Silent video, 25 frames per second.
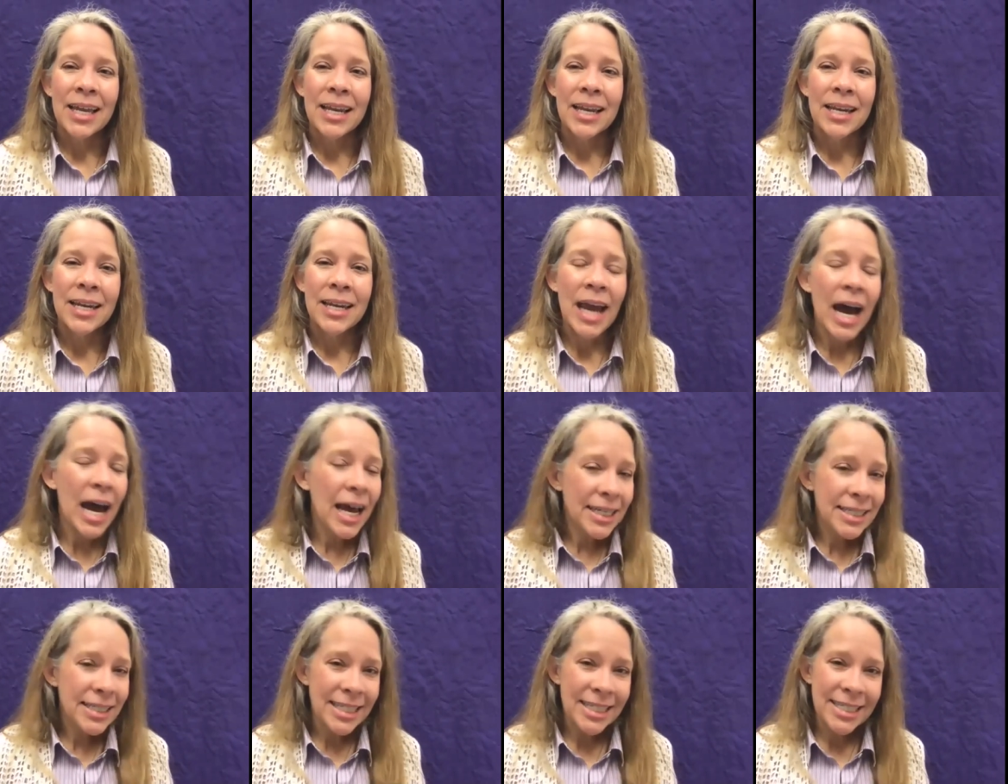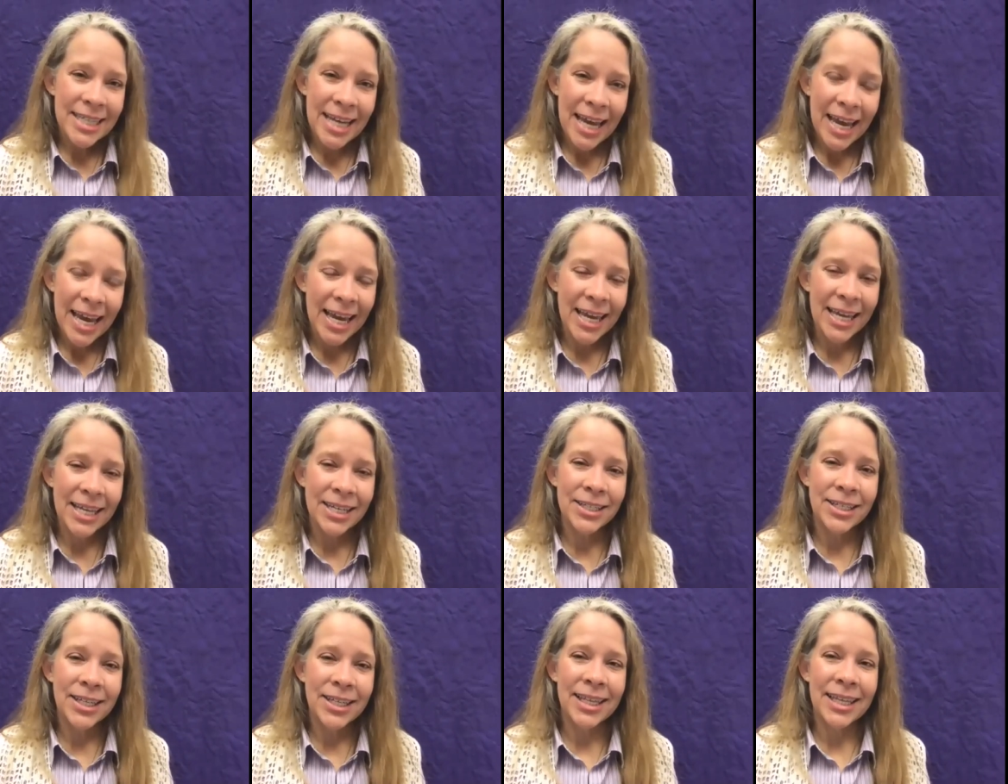not to
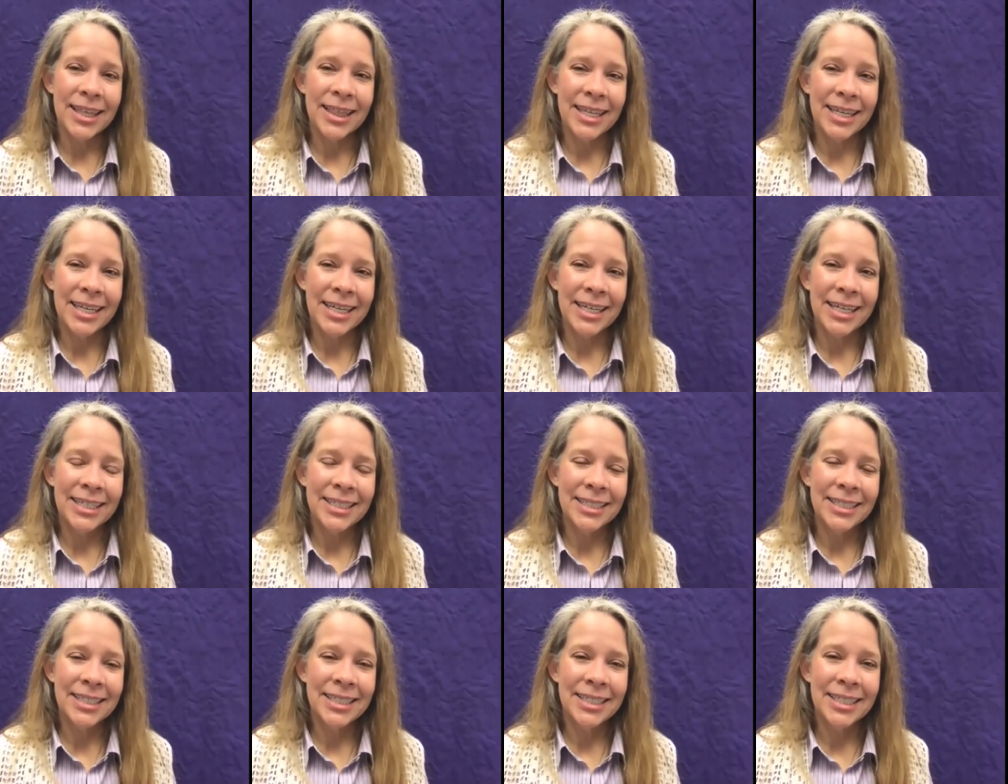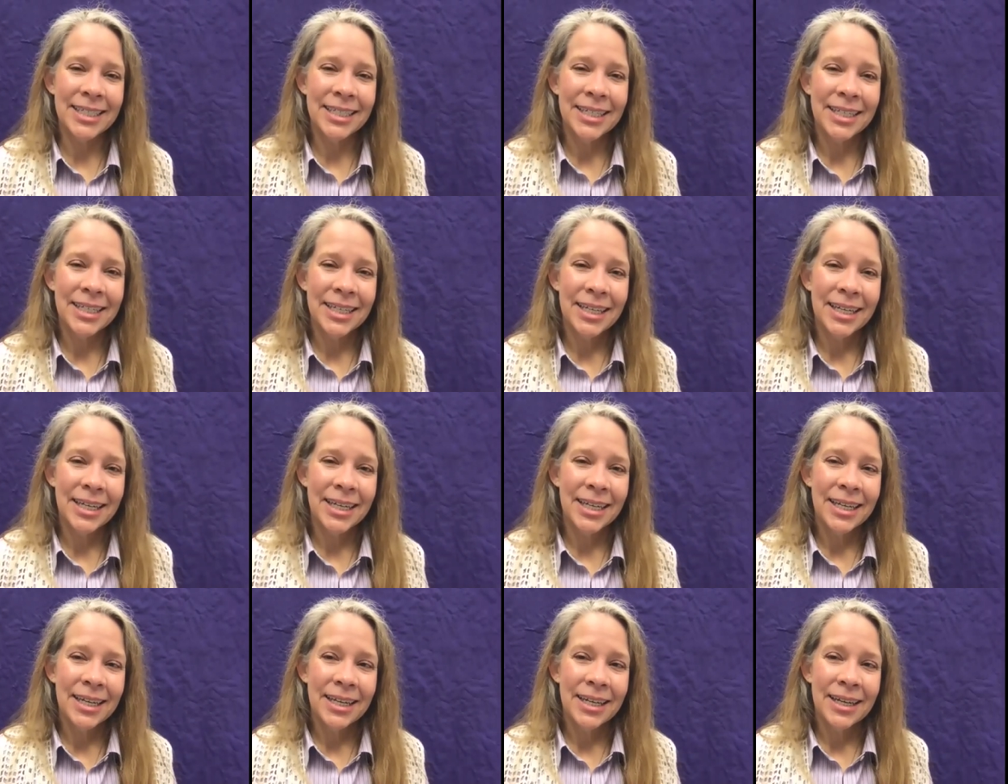tend to the things
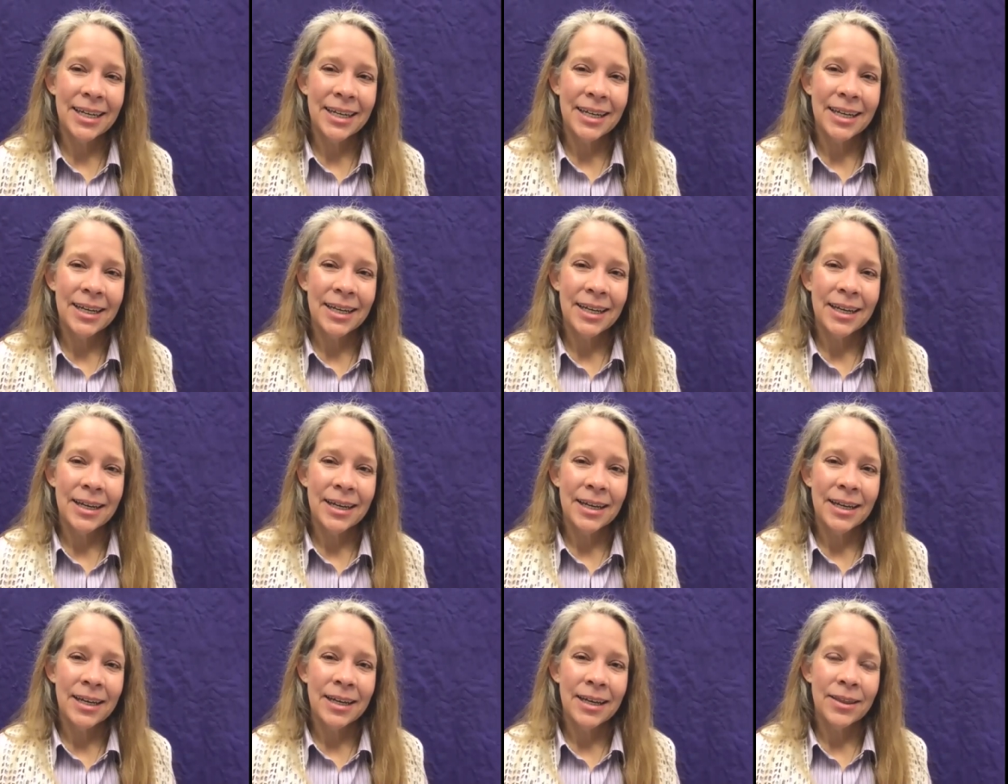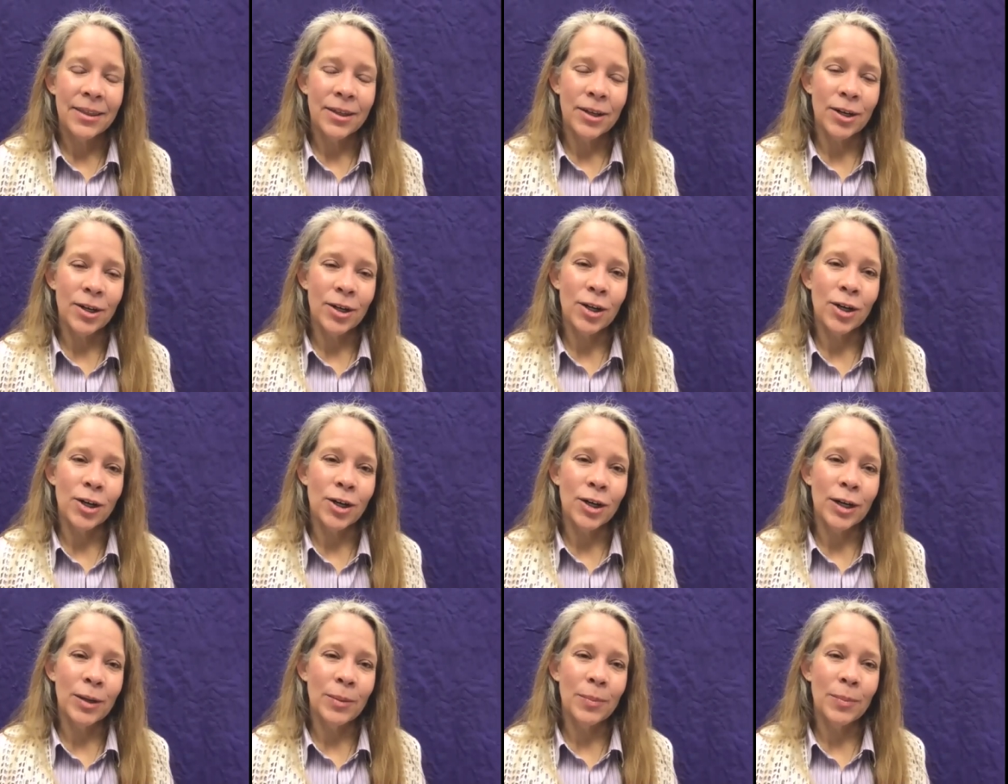that are
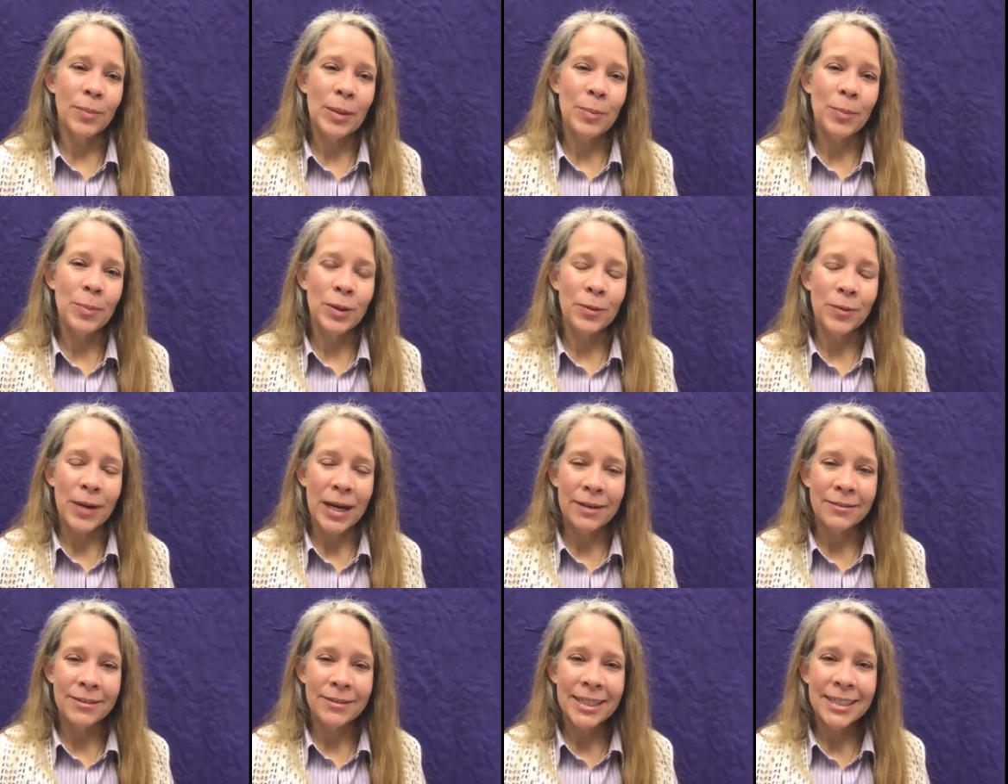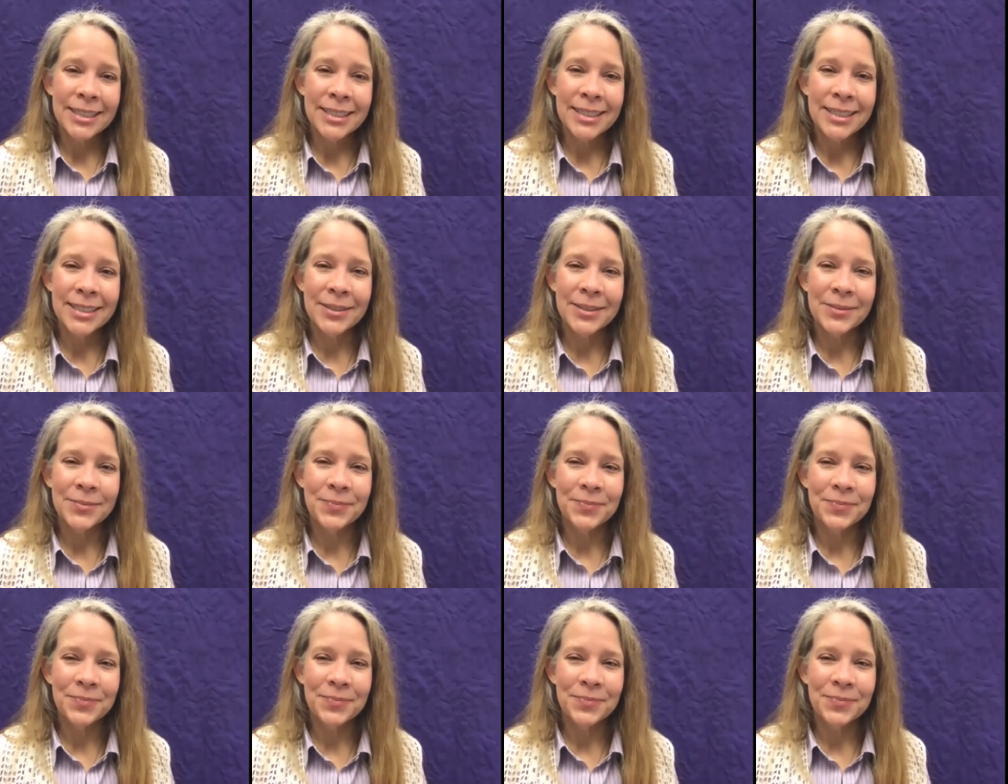hurting people around us.